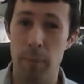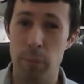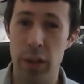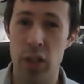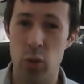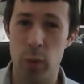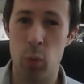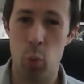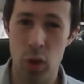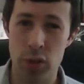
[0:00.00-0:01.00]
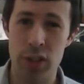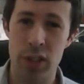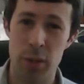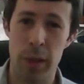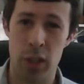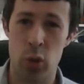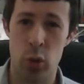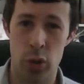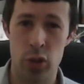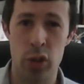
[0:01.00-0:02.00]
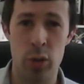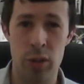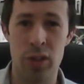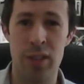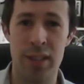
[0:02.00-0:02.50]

because we wanted to make sure that students